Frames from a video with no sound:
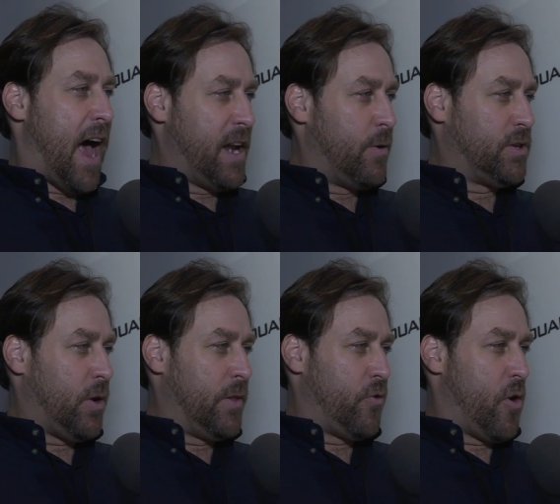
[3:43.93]
I know what's
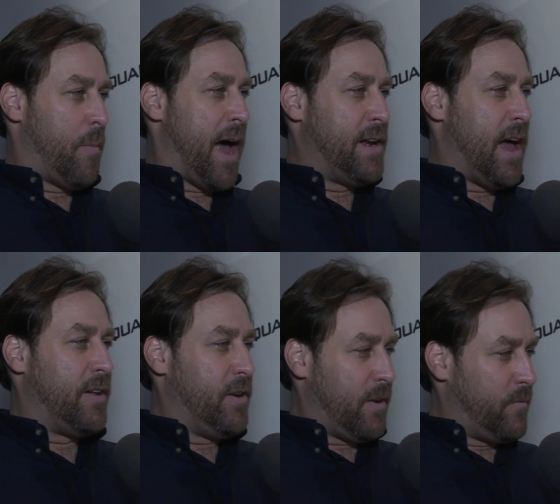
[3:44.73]
going through her mind now.
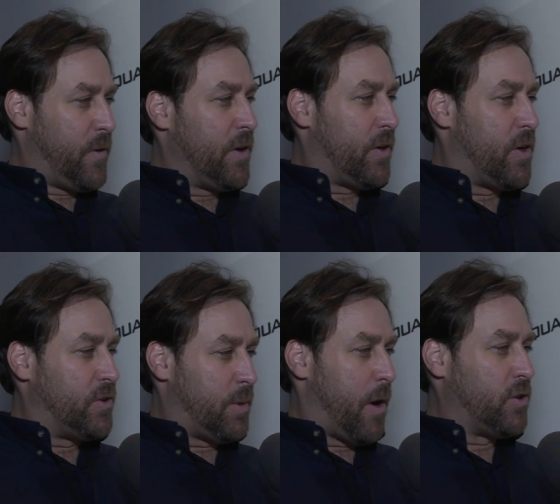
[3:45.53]
And you can feel
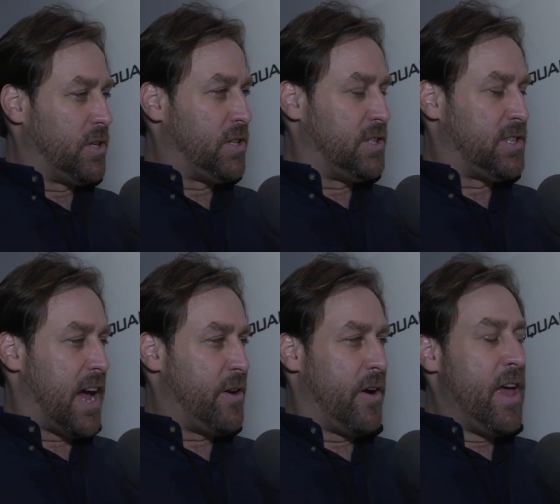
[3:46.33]
those emotions
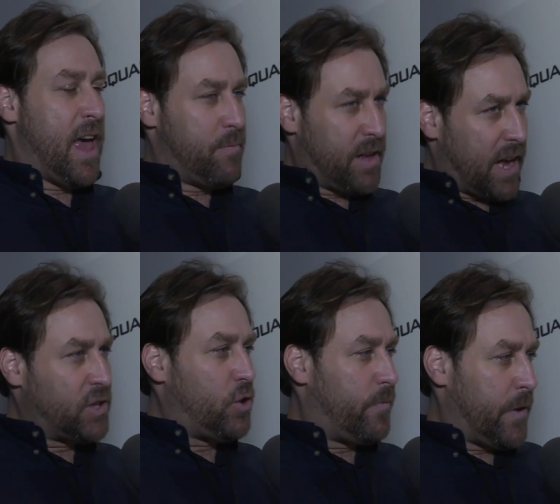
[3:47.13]
inside her. And
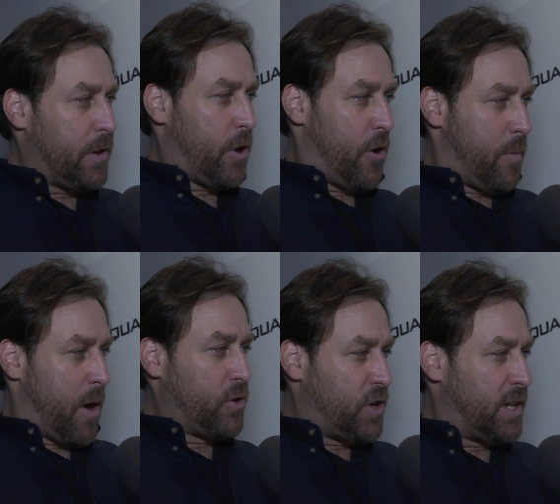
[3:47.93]
because you feel her
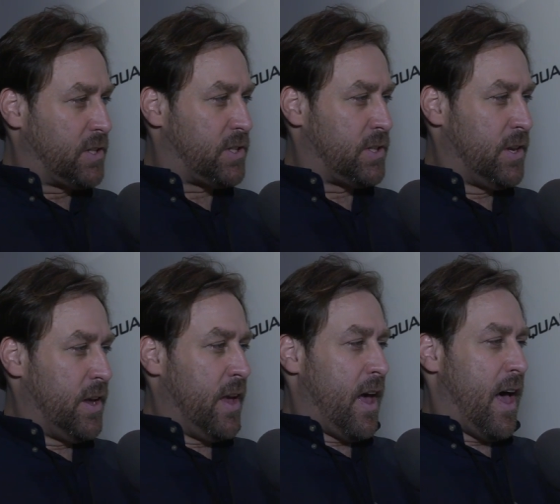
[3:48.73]
emotions,
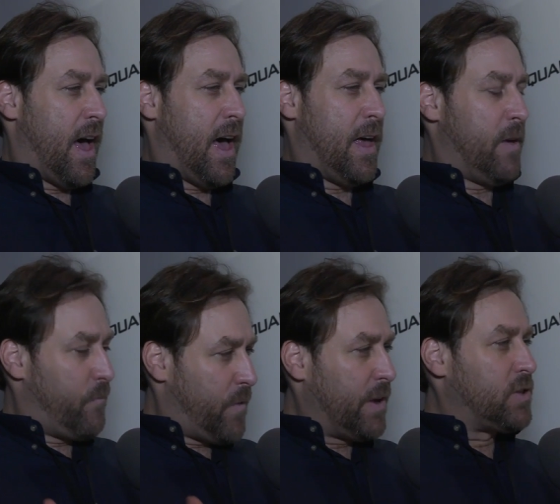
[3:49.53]
Uh, it
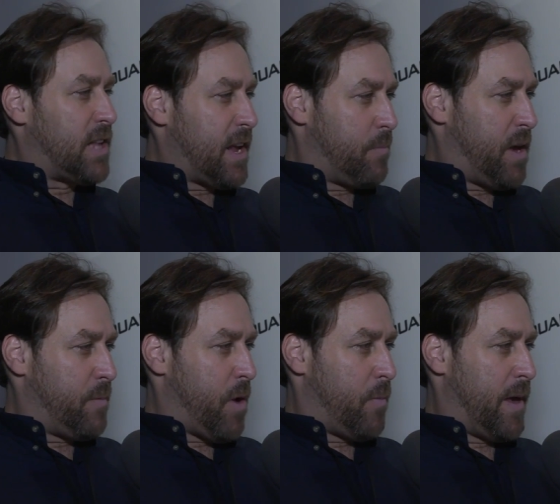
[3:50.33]
feels like a big
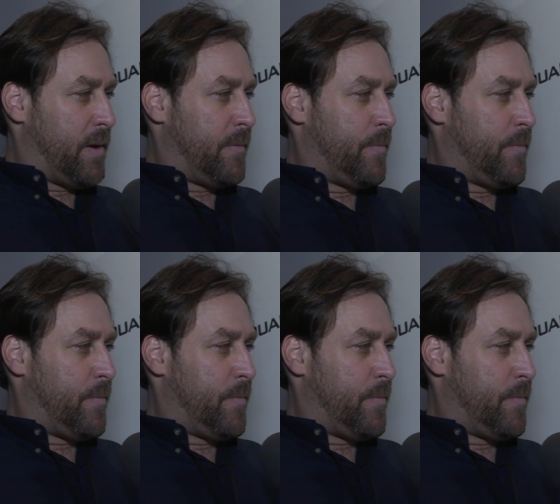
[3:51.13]
moment.